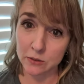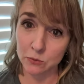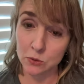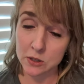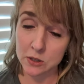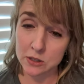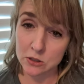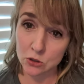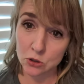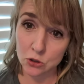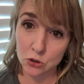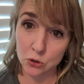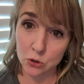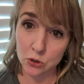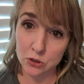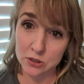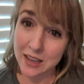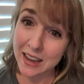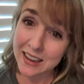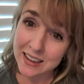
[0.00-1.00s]
researcher
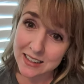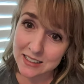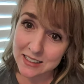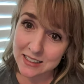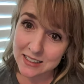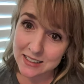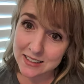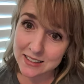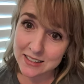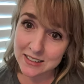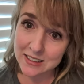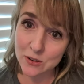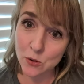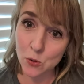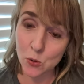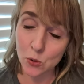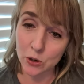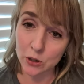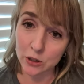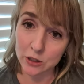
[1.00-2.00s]
or scientist
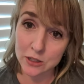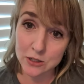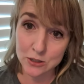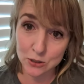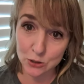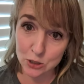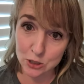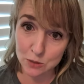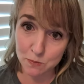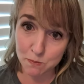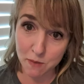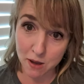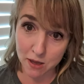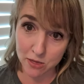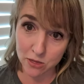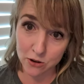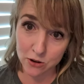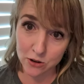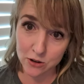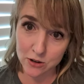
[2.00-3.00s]
or concerned
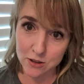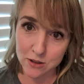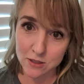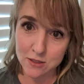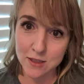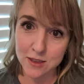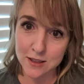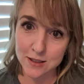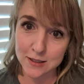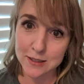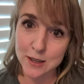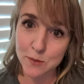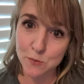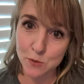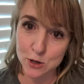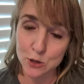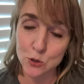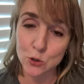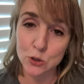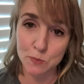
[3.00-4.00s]
mother than
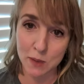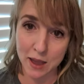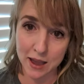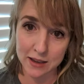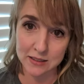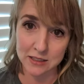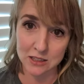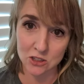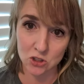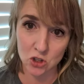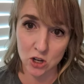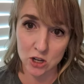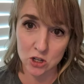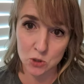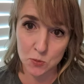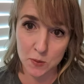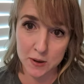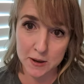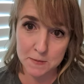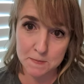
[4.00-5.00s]
someone who's passing
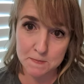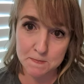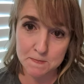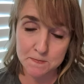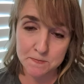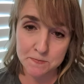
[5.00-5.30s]
judgment.